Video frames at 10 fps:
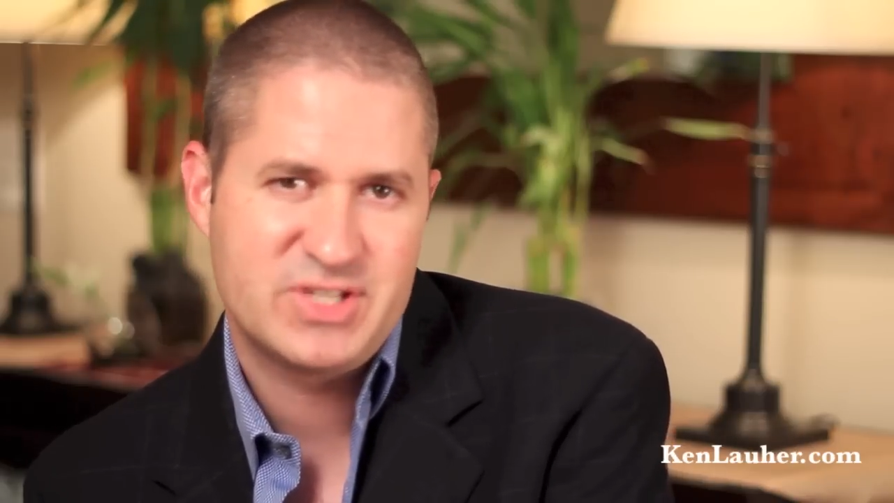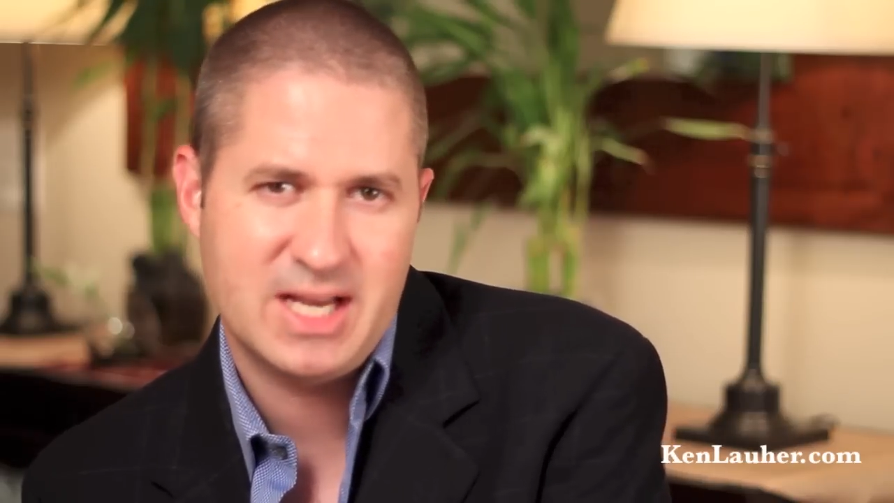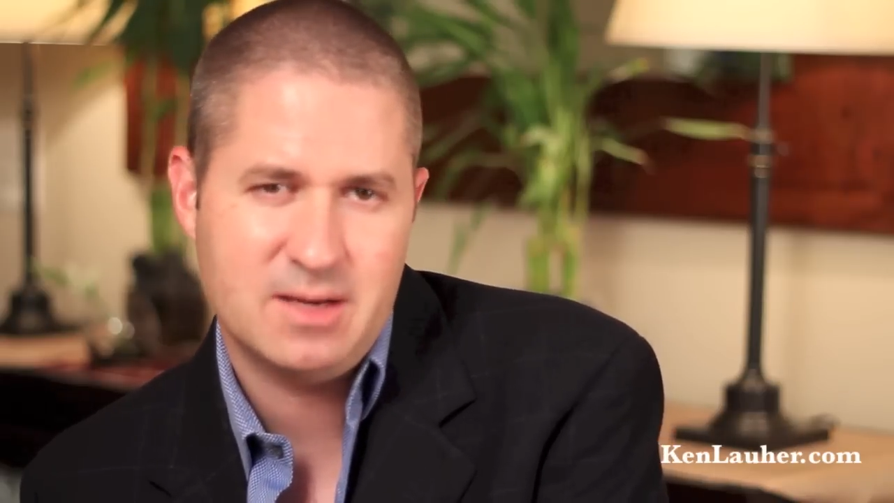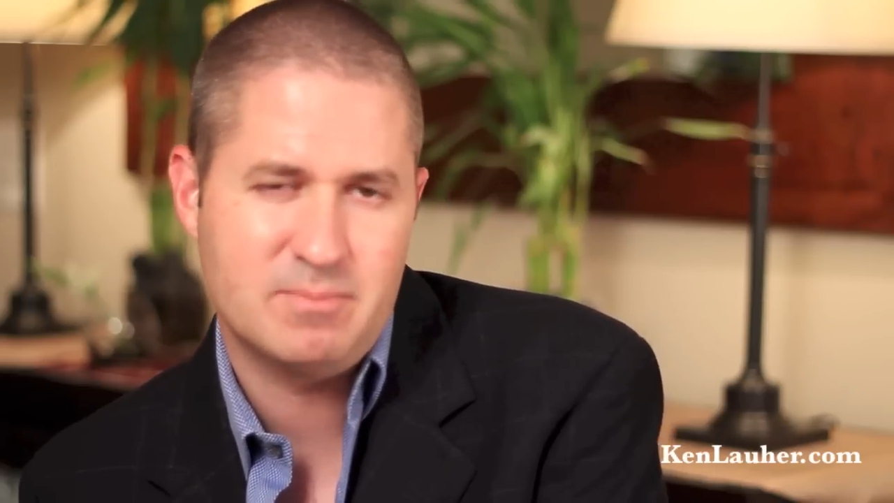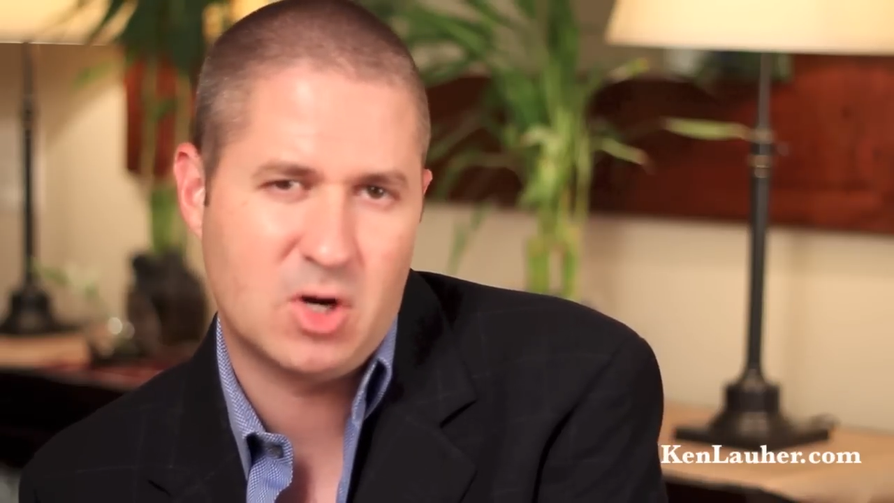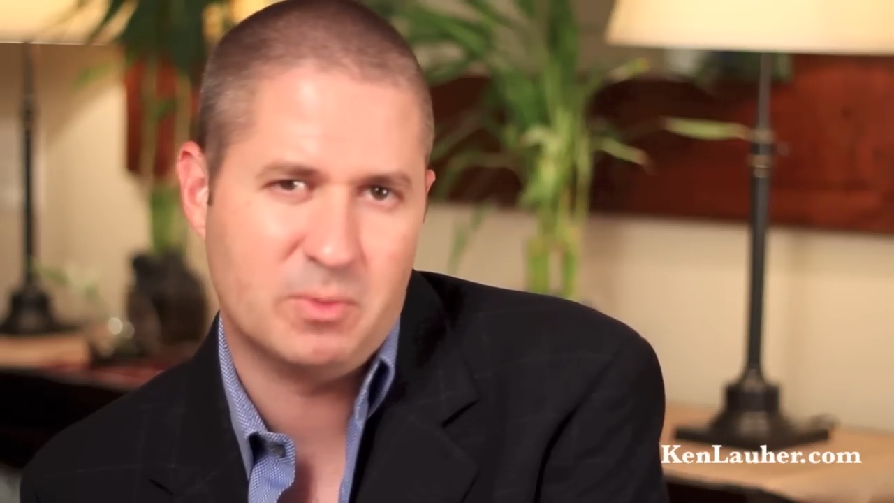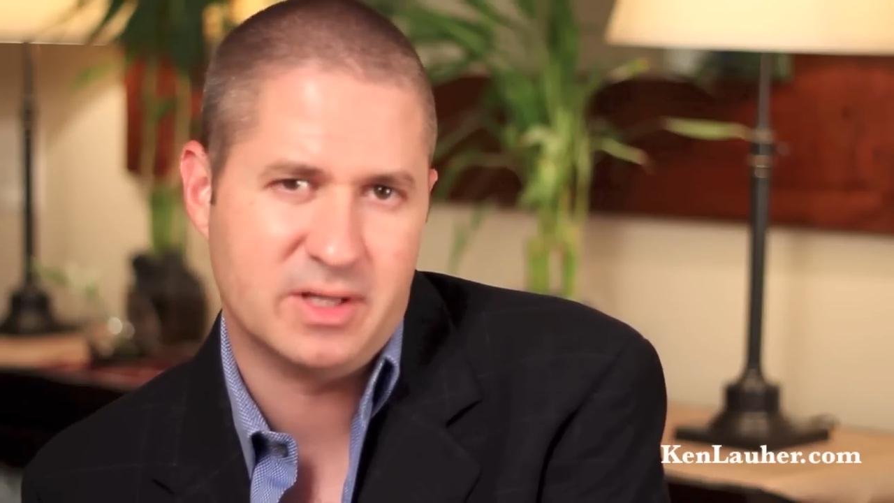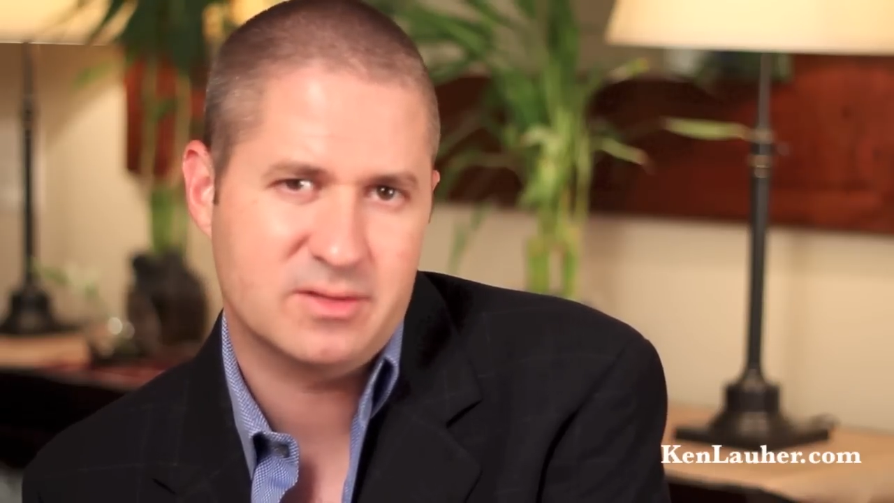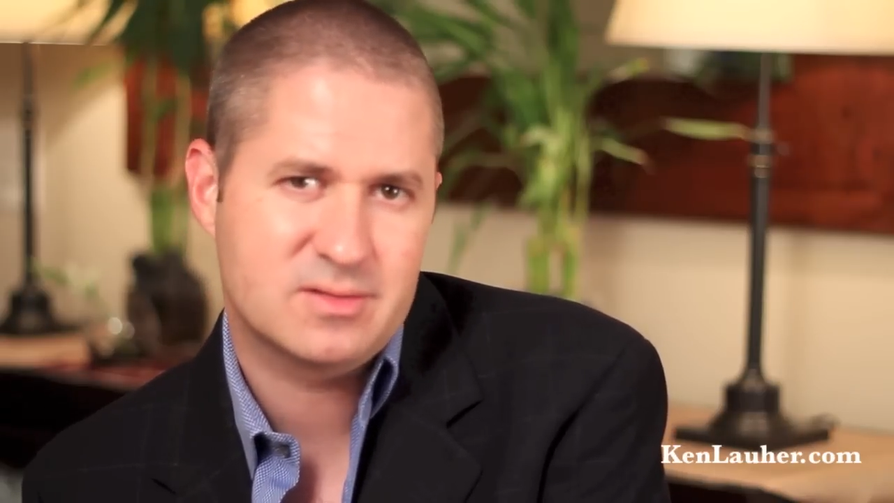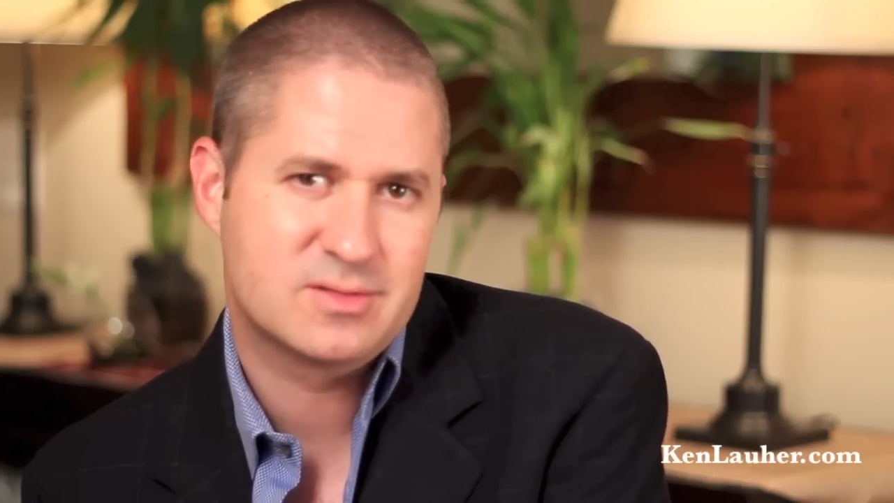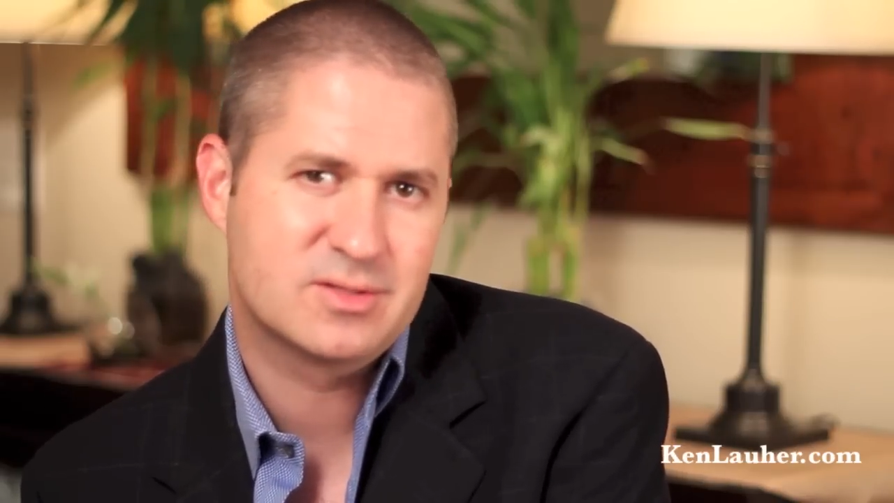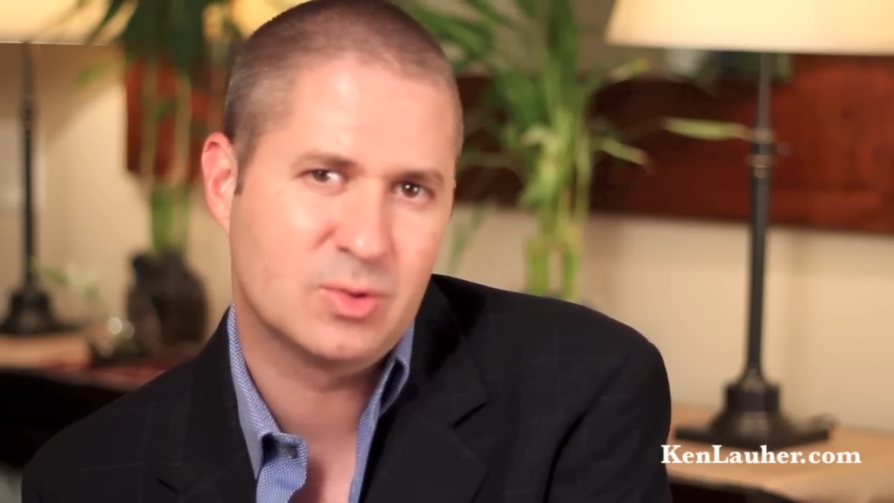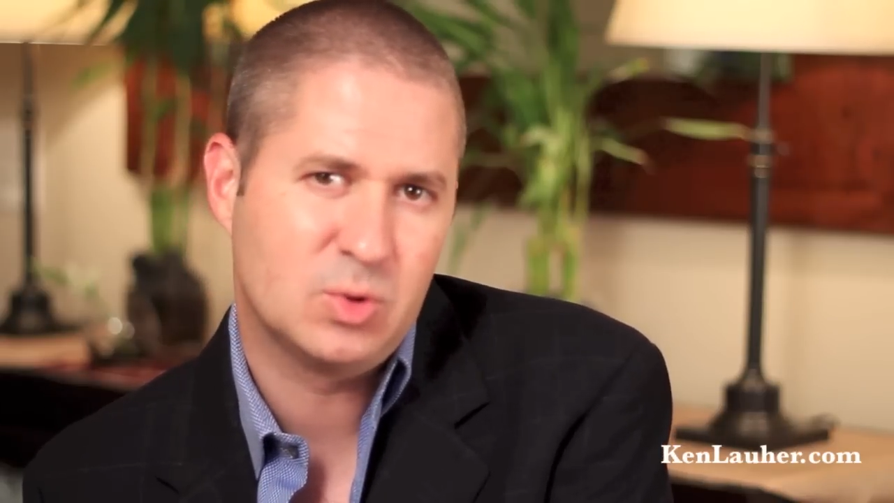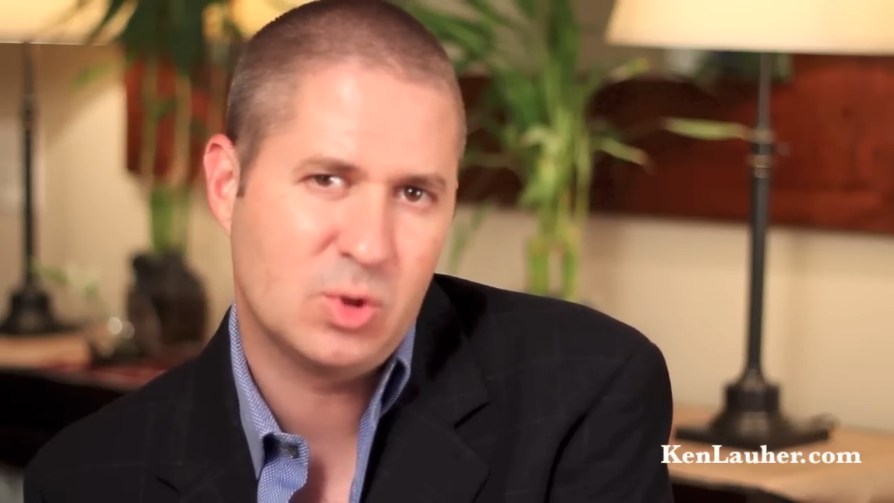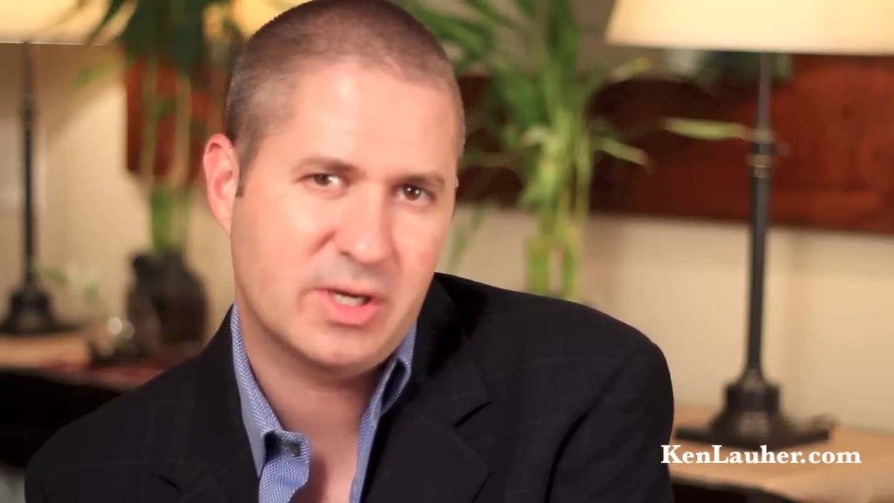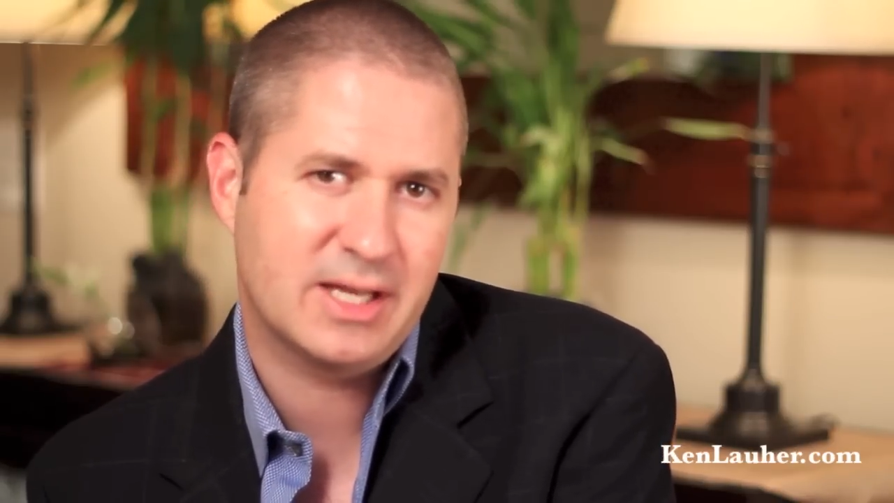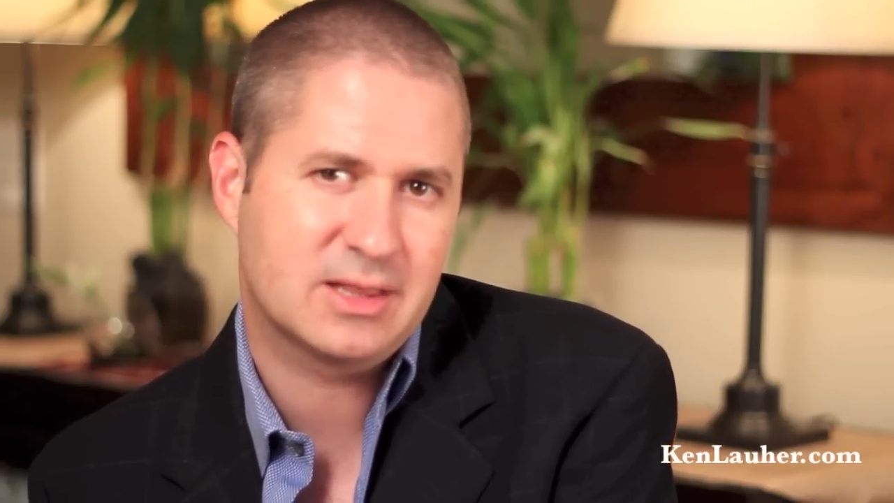Take a moment to look